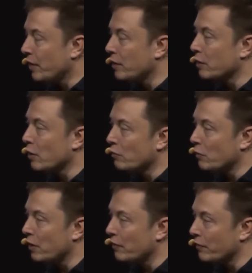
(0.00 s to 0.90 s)
and you can
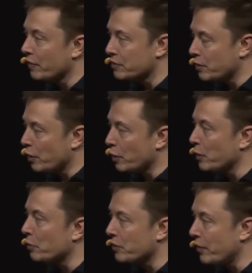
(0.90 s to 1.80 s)
overwhelm the steering
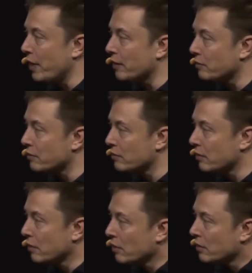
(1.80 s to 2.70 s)
wheel with your hands.
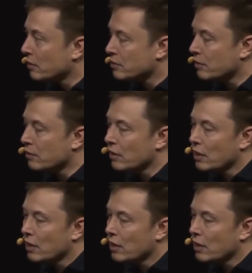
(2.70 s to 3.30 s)
Mm -hmm. So,